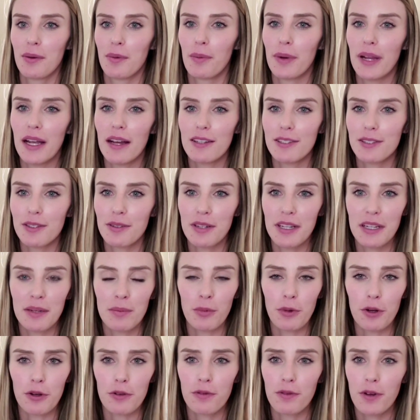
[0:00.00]
We also need
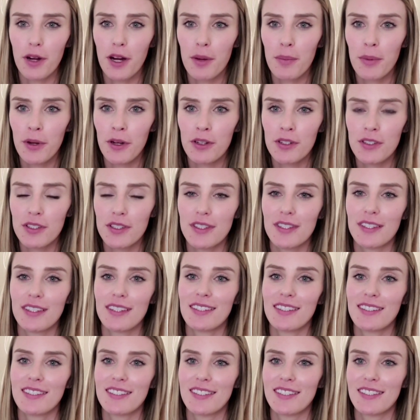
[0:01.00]
more farmers
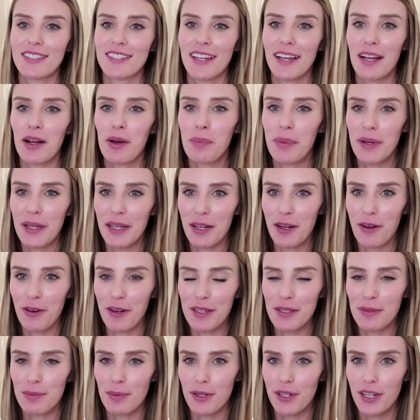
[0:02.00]
to help
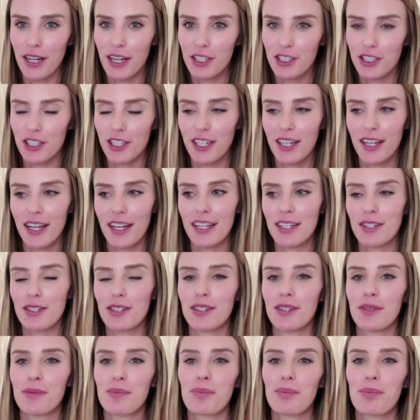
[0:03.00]
increase production
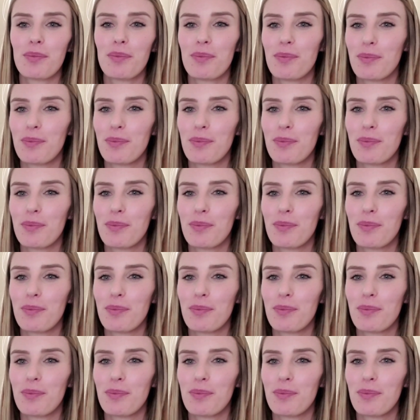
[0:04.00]
and